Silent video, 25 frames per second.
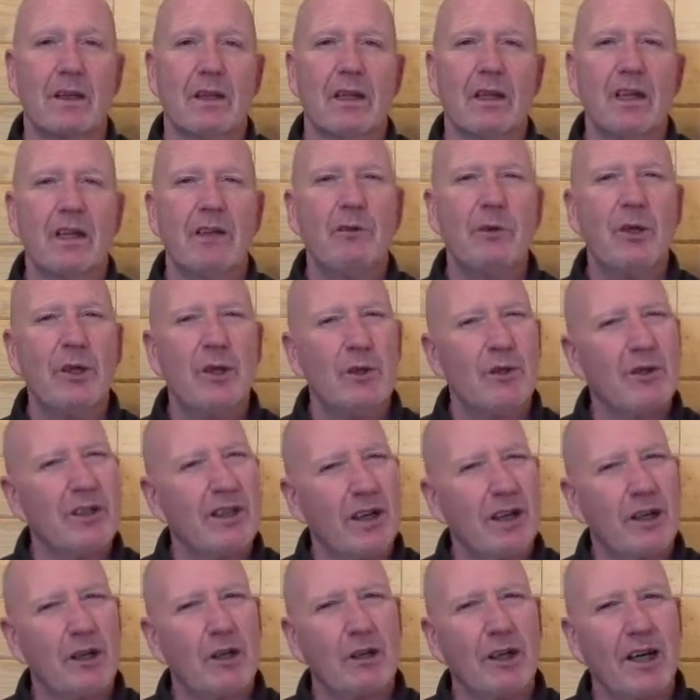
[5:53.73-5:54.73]
If we use
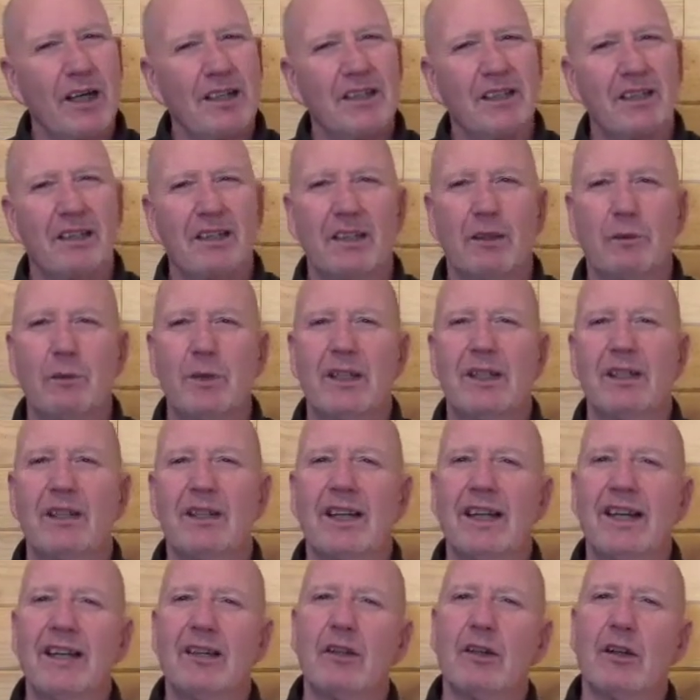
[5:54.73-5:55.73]
their criteria, we can
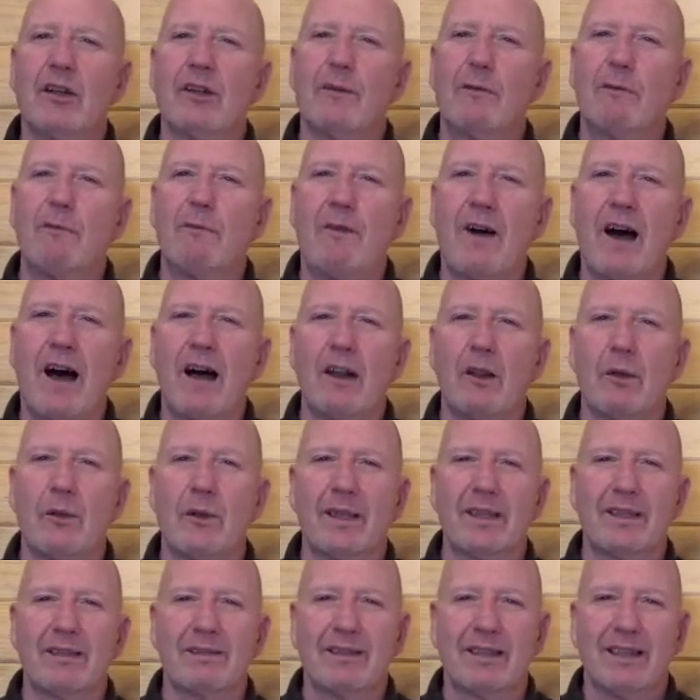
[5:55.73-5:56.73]
land on the
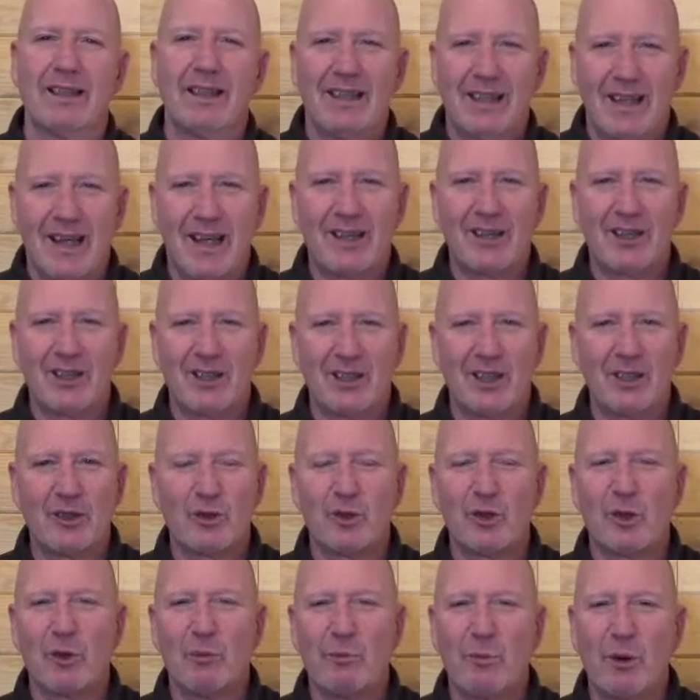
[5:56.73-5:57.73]
following as
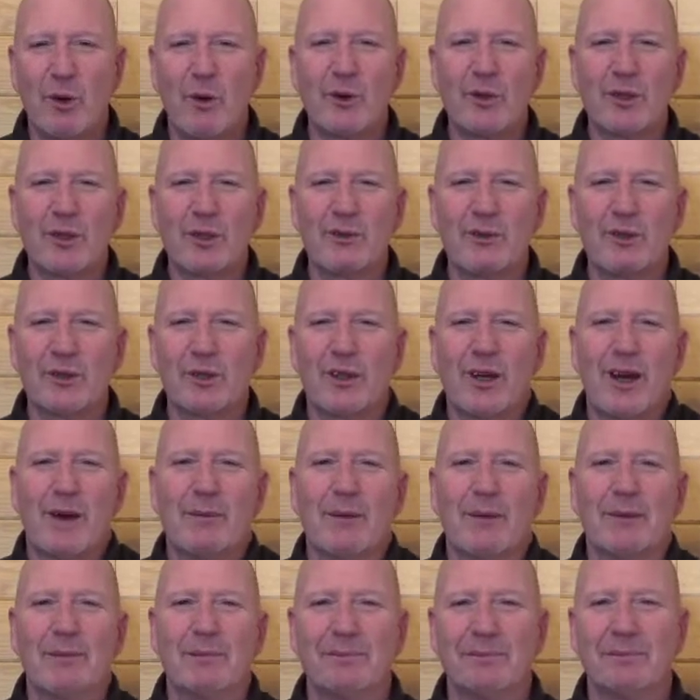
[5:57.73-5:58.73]
essential components for
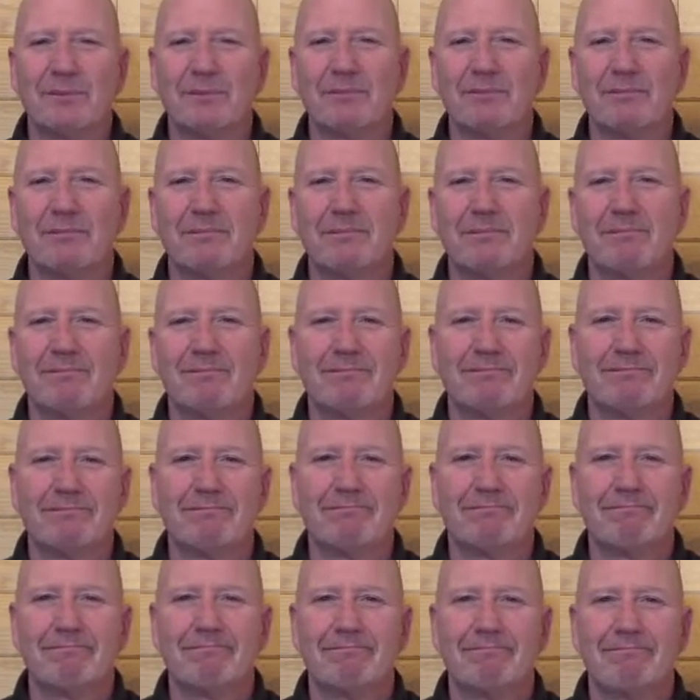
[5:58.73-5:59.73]
trauma.
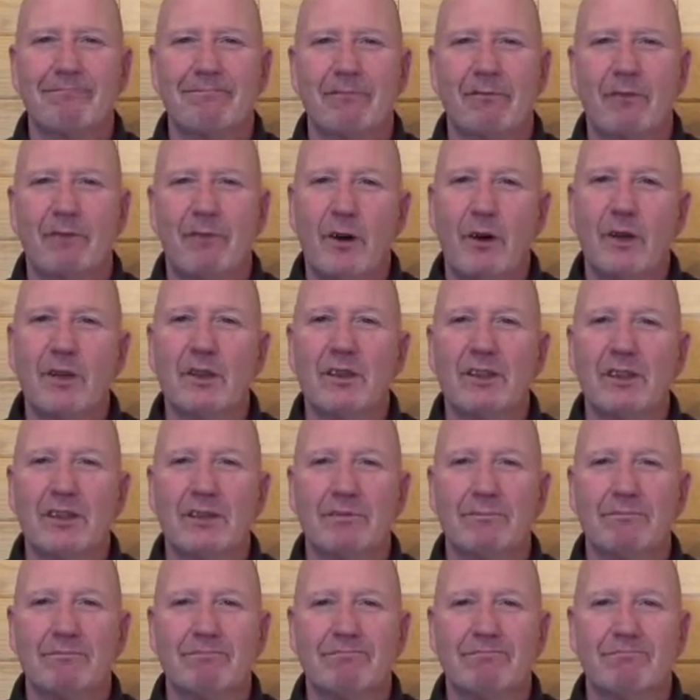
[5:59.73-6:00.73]
First,
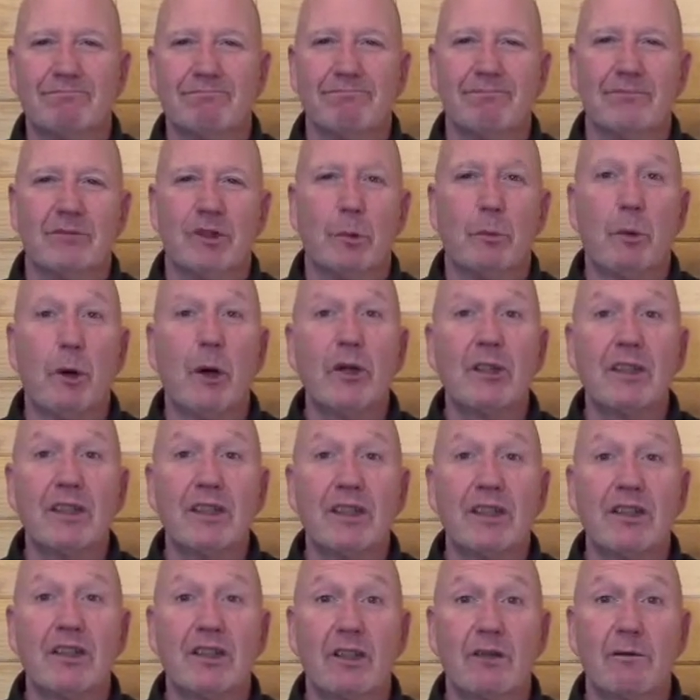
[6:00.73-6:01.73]
the person
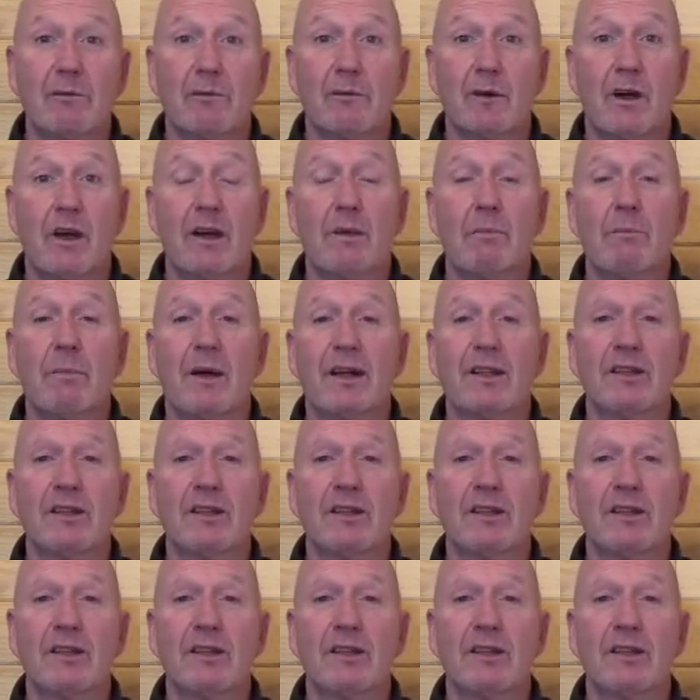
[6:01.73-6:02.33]
gets confronted by a